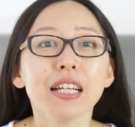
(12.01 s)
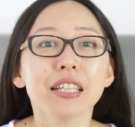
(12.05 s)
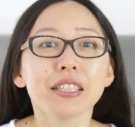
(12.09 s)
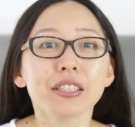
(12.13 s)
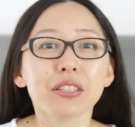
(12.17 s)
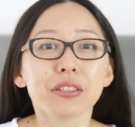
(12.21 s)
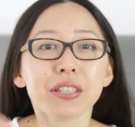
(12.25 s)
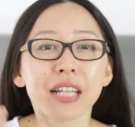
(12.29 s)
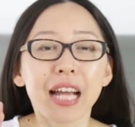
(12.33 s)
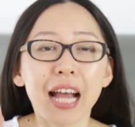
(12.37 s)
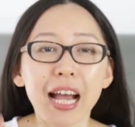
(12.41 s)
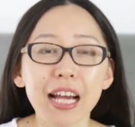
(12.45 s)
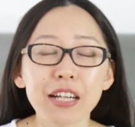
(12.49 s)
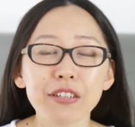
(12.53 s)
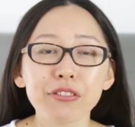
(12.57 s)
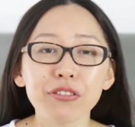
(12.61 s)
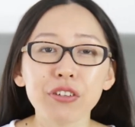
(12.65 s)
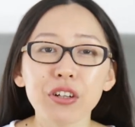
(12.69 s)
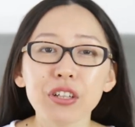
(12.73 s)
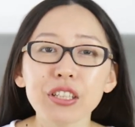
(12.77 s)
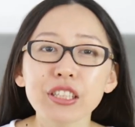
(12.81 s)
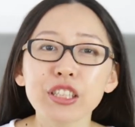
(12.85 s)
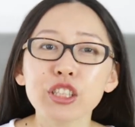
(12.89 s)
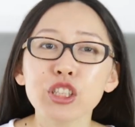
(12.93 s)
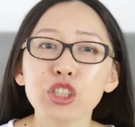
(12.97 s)
So cash
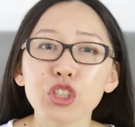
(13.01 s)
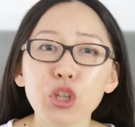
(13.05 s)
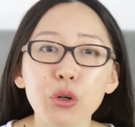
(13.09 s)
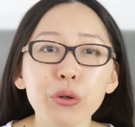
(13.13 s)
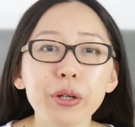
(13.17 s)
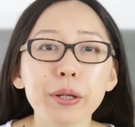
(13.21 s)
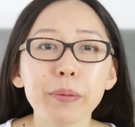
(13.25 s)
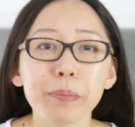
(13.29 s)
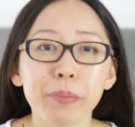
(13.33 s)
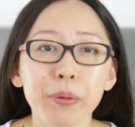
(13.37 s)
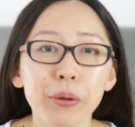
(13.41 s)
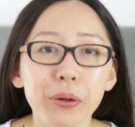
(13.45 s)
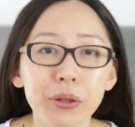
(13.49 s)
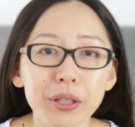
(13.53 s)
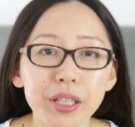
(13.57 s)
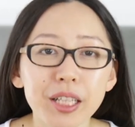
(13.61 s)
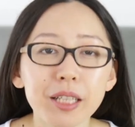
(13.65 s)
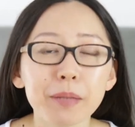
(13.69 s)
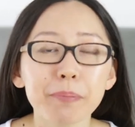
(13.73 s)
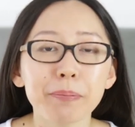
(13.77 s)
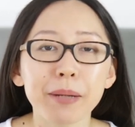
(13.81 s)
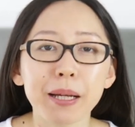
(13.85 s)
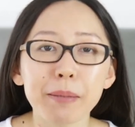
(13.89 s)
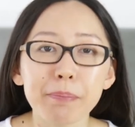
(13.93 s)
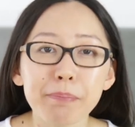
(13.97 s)
flow is so
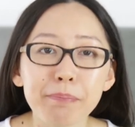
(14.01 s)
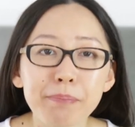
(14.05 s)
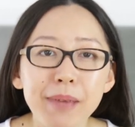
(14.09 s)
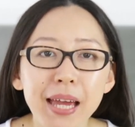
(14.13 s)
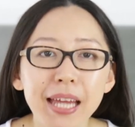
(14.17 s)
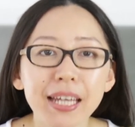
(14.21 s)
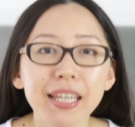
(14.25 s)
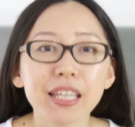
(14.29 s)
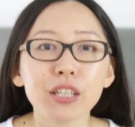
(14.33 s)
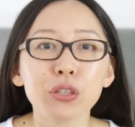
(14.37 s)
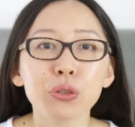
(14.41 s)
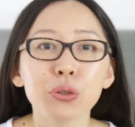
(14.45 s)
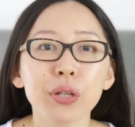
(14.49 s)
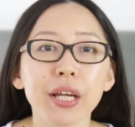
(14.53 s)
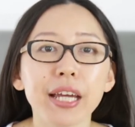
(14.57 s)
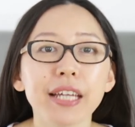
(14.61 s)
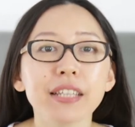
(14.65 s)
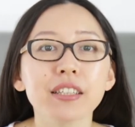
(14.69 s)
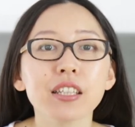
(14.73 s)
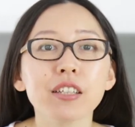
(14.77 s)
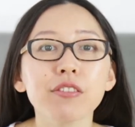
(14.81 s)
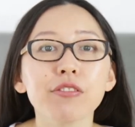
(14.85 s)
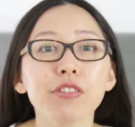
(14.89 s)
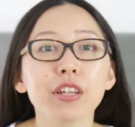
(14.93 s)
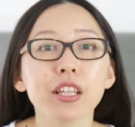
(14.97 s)
important, but many
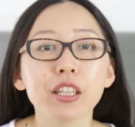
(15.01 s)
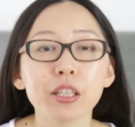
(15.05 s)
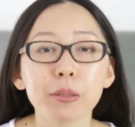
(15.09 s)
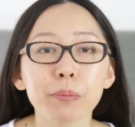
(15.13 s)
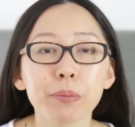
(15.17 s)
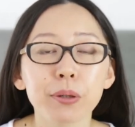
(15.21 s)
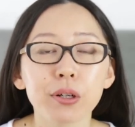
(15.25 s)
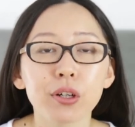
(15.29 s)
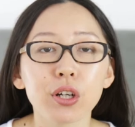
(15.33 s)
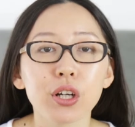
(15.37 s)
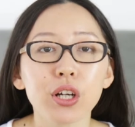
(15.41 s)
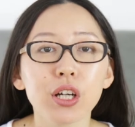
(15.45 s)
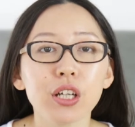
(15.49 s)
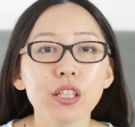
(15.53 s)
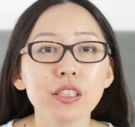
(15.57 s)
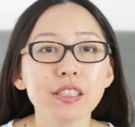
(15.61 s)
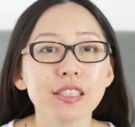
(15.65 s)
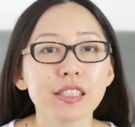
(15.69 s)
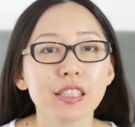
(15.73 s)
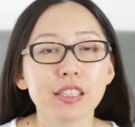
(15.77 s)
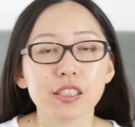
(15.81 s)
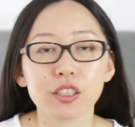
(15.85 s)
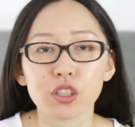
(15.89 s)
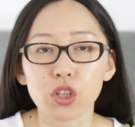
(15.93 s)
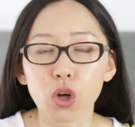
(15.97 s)
creative entrepreneurs
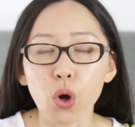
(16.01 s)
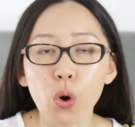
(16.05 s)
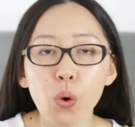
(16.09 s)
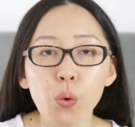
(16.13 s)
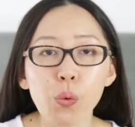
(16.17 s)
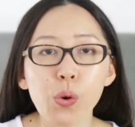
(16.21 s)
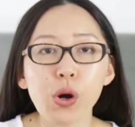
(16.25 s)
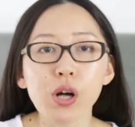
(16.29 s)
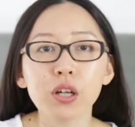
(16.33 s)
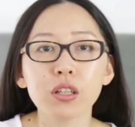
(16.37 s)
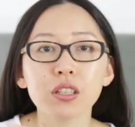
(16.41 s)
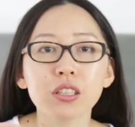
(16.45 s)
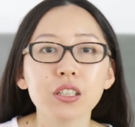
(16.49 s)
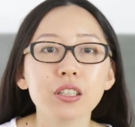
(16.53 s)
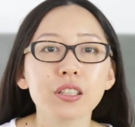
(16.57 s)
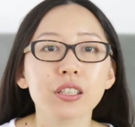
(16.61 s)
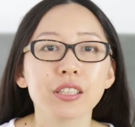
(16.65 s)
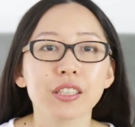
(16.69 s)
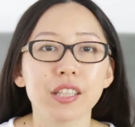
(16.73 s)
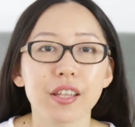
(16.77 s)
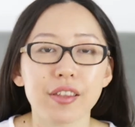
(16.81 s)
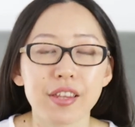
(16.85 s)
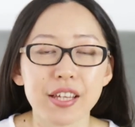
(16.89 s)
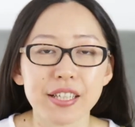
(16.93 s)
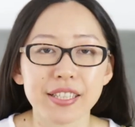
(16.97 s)
just
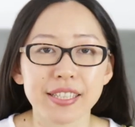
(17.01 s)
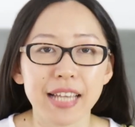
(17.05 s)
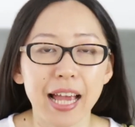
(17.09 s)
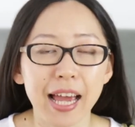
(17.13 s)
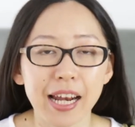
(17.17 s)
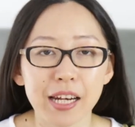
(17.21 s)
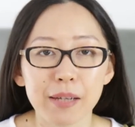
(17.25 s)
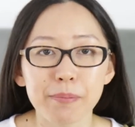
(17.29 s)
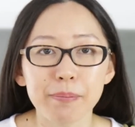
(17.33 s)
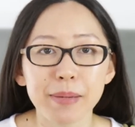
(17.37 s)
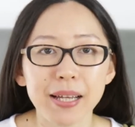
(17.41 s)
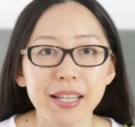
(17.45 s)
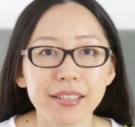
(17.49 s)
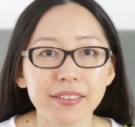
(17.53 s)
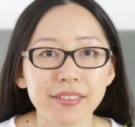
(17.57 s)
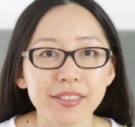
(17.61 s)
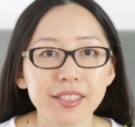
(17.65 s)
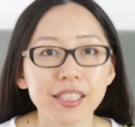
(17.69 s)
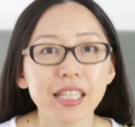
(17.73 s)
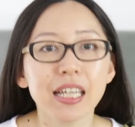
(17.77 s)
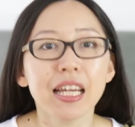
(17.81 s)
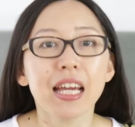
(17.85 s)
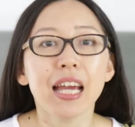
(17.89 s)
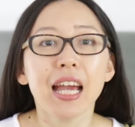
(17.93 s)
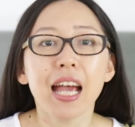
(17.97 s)
overlooked this
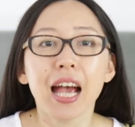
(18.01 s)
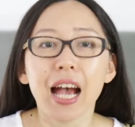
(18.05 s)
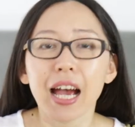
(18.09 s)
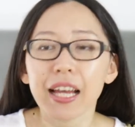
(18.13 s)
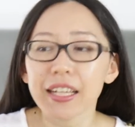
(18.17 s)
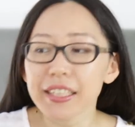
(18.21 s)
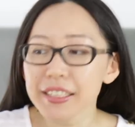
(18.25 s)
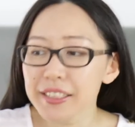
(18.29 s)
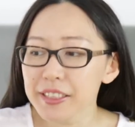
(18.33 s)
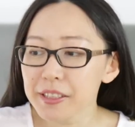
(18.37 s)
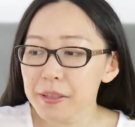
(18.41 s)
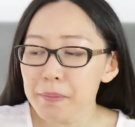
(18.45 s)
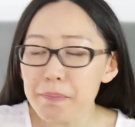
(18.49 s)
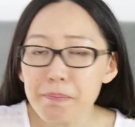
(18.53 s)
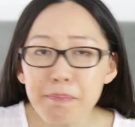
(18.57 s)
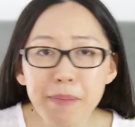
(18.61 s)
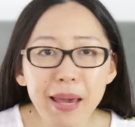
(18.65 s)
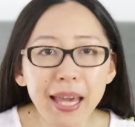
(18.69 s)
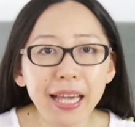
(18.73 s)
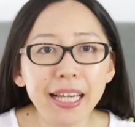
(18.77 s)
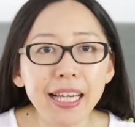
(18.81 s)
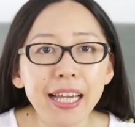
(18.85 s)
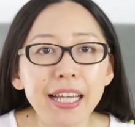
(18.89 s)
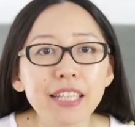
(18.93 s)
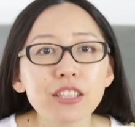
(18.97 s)
element, and it's
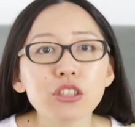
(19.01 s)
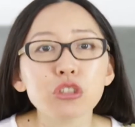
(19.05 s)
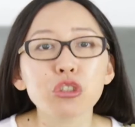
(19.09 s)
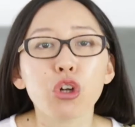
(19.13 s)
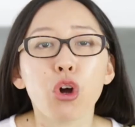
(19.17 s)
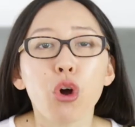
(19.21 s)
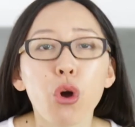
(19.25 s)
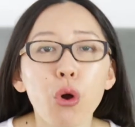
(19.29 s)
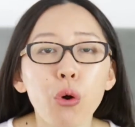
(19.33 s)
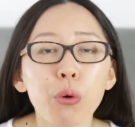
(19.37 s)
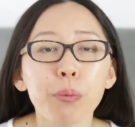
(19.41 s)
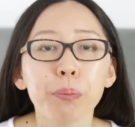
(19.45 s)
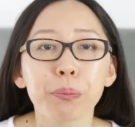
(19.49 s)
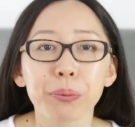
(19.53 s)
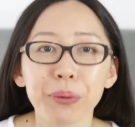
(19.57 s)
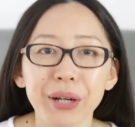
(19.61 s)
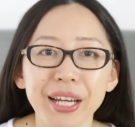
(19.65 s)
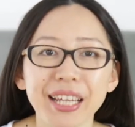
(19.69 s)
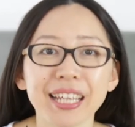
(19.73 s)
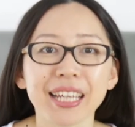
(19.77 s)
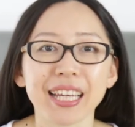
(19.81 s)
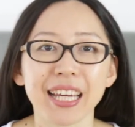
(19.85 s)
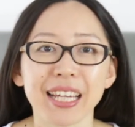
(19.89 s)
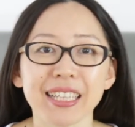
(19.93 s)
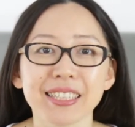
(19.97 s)
make it or
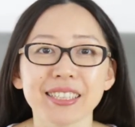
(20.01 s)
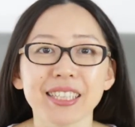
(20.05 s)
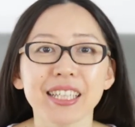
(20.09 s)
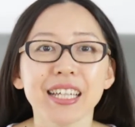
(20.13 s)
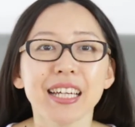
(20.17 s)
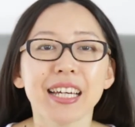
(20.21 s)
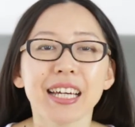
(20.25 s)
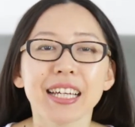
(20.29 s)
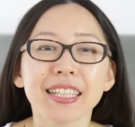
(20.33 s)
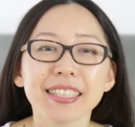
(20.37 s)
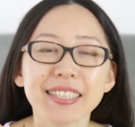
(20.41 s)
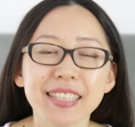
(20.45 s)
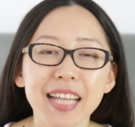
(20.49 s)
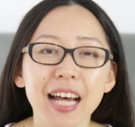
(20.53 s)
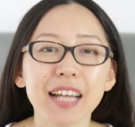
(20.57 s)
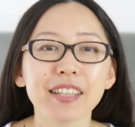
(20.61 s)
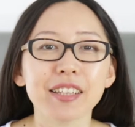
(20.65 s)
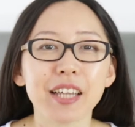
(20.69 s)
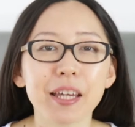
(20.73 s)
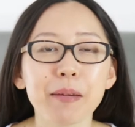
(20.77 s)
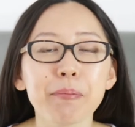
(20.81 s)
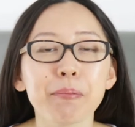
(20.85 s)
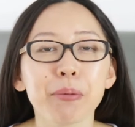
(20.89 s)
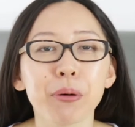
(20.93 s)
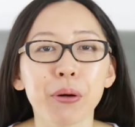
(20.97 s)
break it. Is
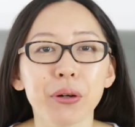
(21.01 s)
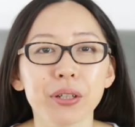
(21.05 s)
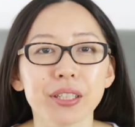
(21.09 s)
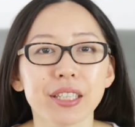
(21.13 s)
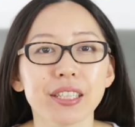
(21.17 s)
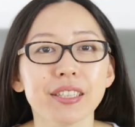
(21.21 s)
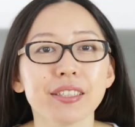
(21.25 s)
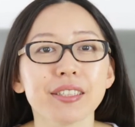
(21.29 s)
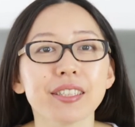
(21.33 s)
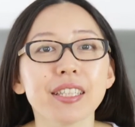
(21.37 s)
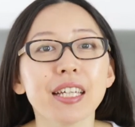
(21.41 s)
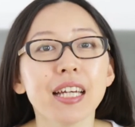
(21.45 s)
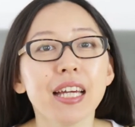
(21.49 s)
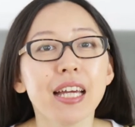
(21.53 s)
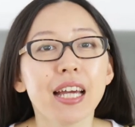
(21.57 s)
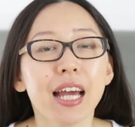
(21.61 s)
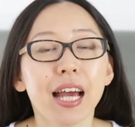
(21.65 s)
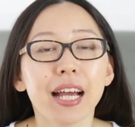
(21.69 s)
that important?